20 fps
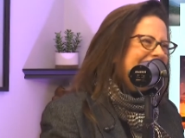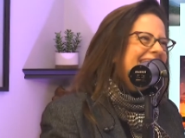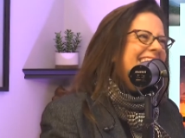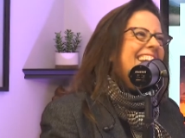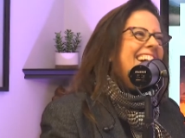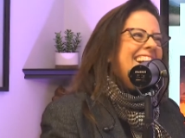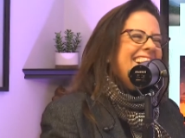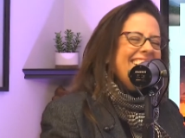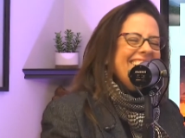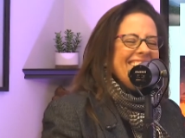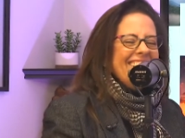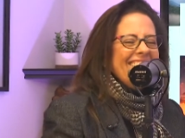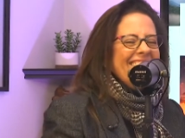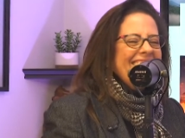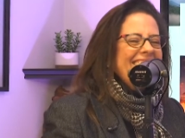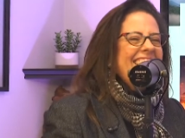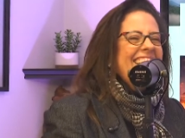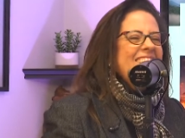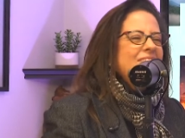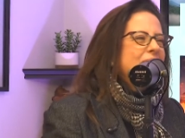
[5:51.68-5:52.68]
yeah,
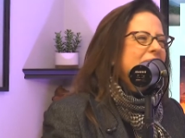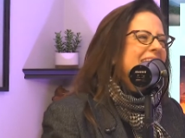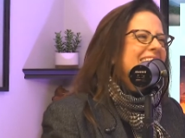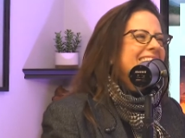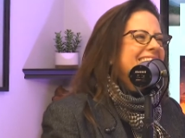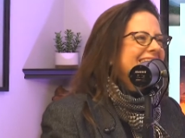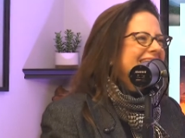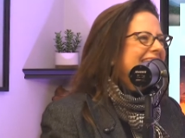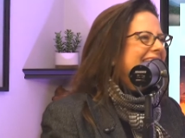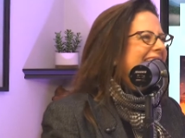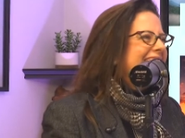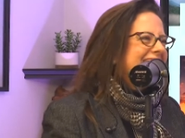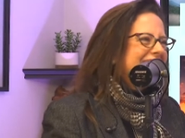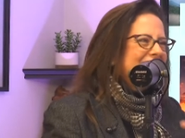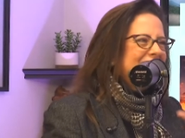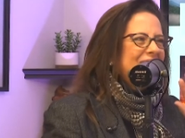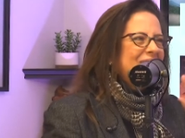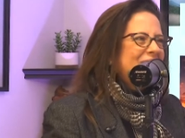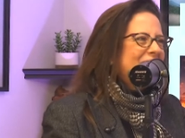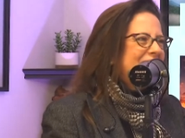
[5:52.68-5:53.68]
yeah. Melanie has
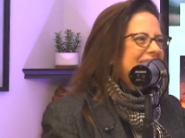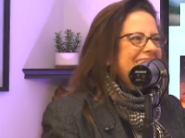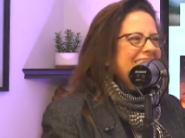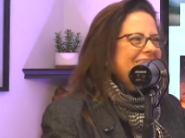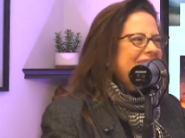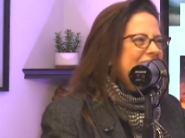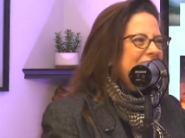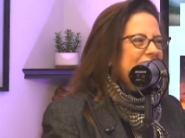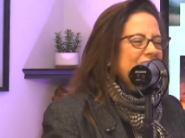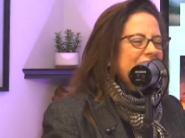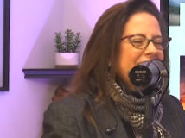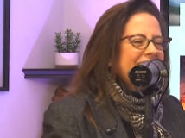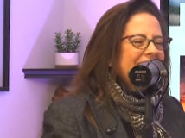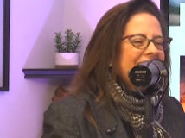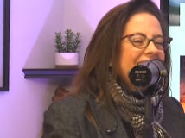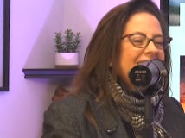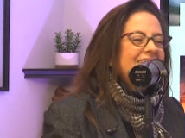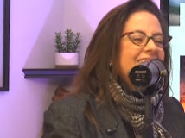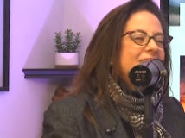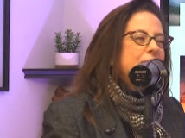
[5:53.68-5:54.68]
her own way of doing
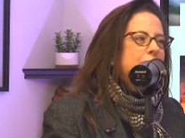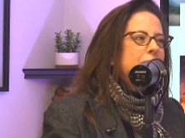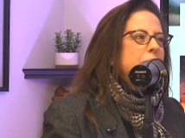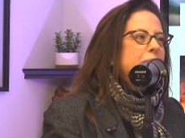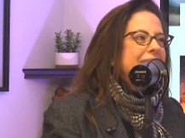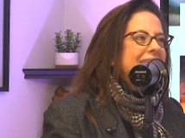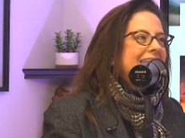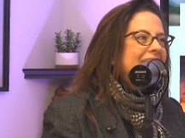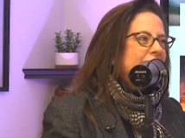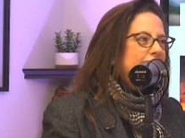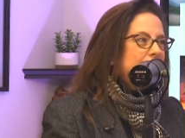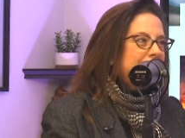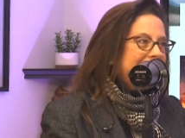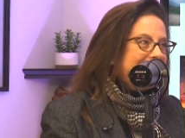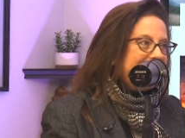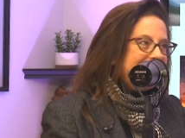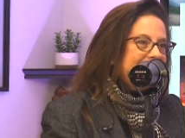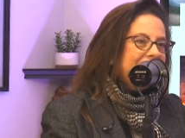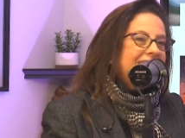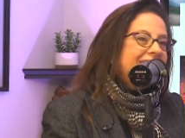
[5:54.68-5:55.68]
things. Remember that
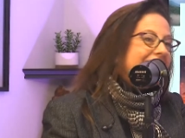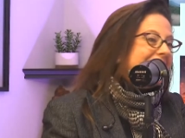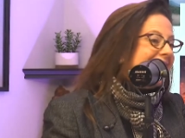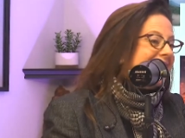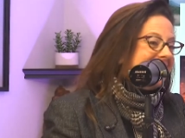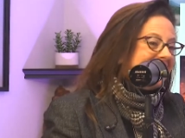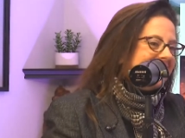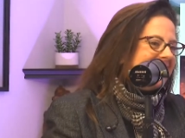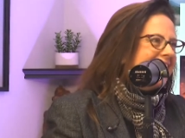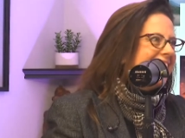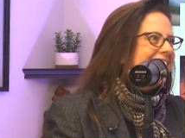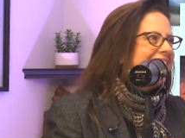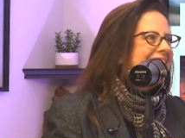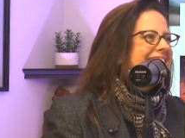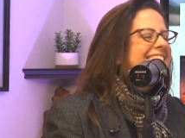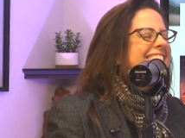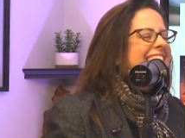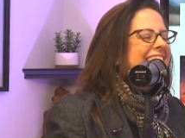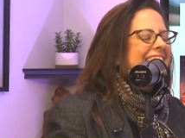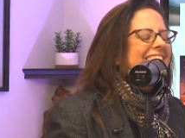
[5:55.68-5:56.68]
creative thing that yes, you
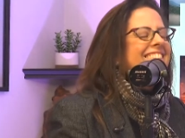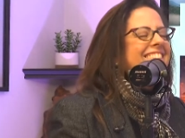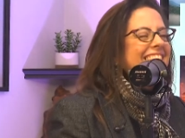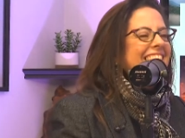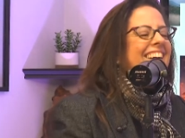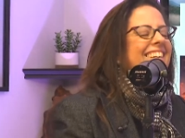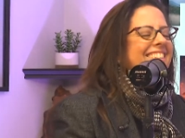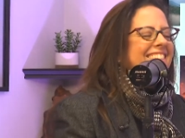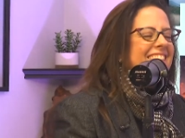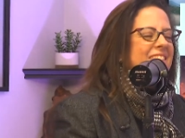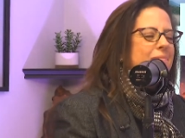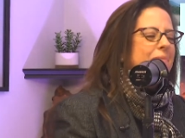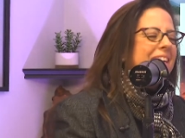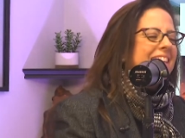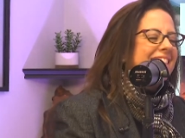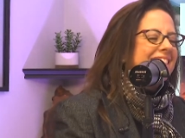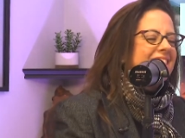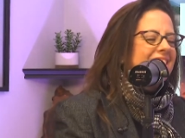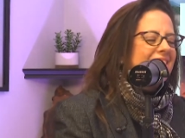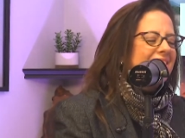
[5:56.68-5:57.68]
said? Yes, yeah, yeah, yeah.
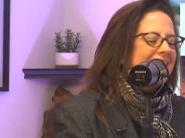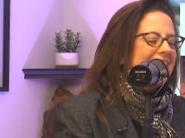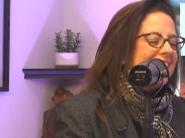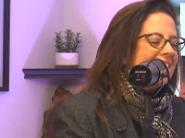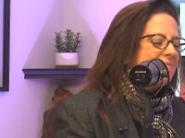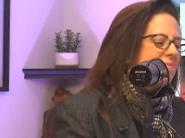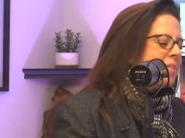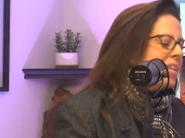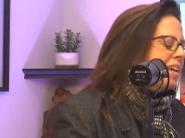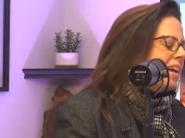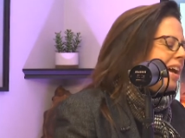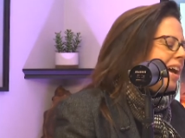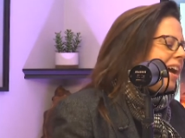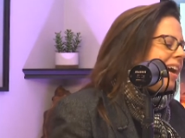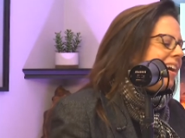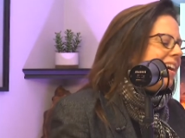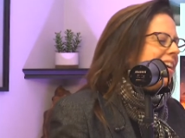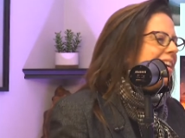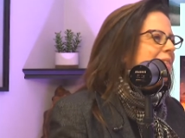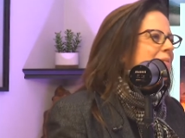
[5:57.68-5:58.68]
Melanie's creative. So,
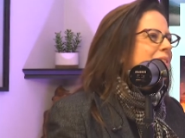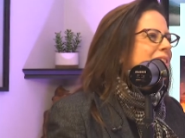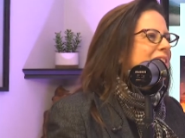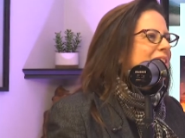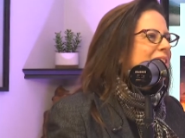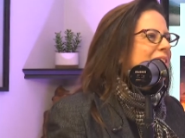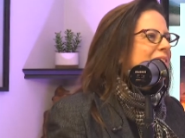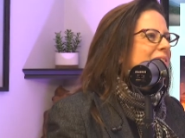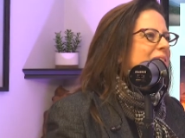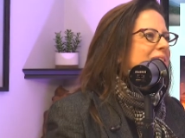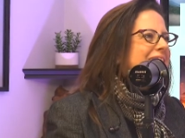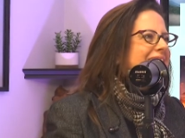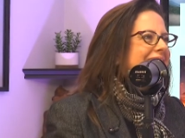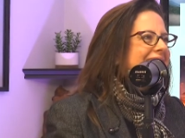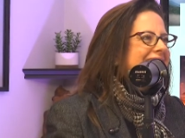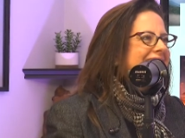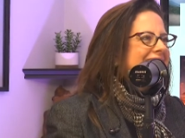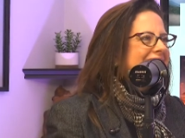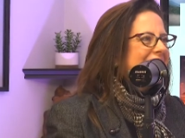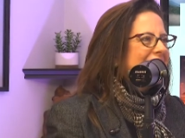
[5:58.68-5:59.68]
um, so
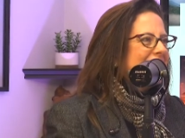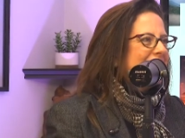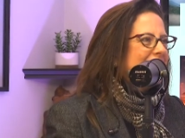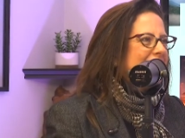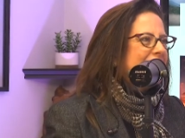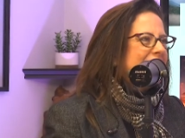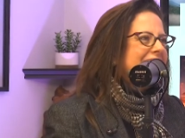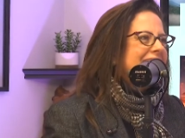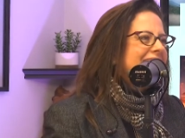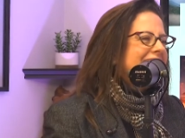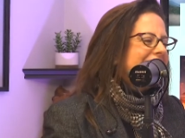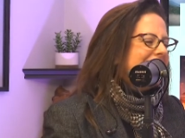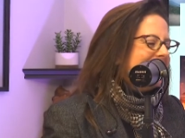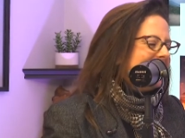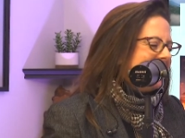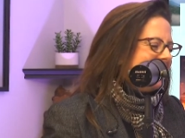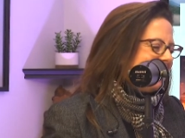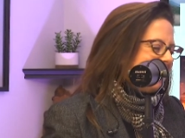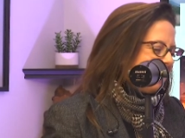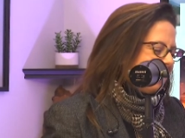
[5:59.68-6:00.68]
yeah, so we did.
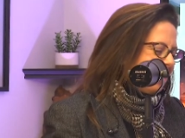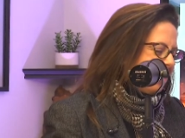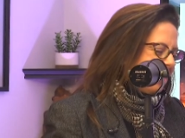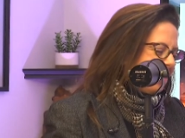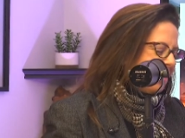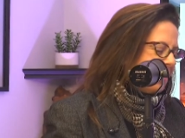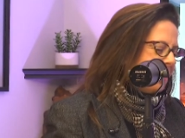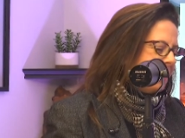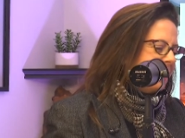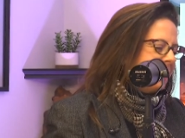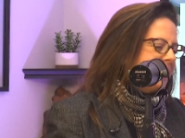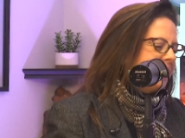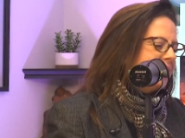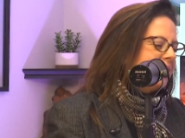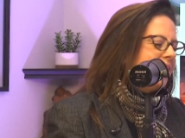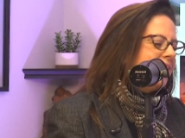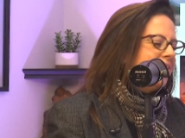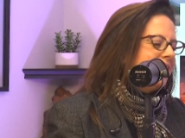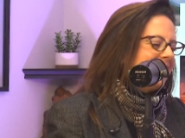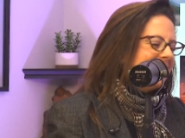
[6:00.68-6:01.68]
Uh, so I took
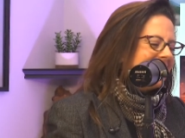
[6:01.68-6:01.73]
all the